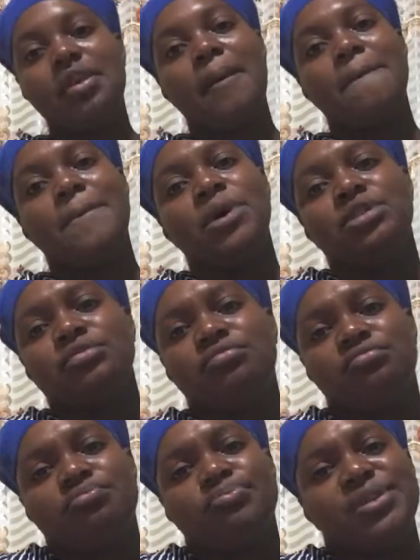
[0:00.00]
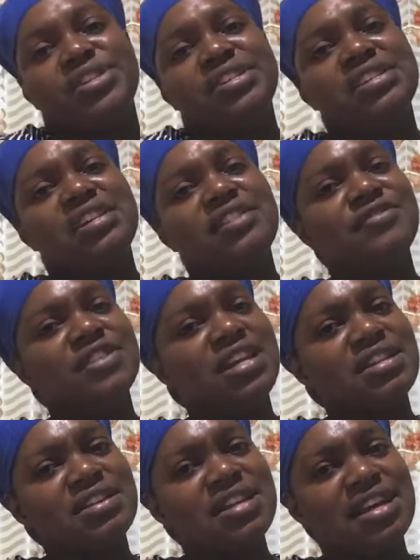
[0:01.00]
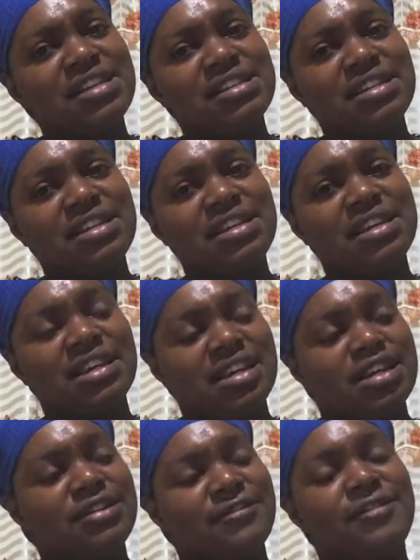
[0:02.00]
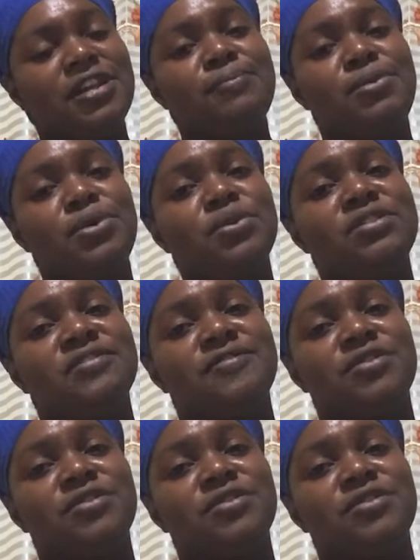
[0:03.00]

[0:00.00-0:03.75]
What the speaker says: but put yourself together nicely. Feel beautiful.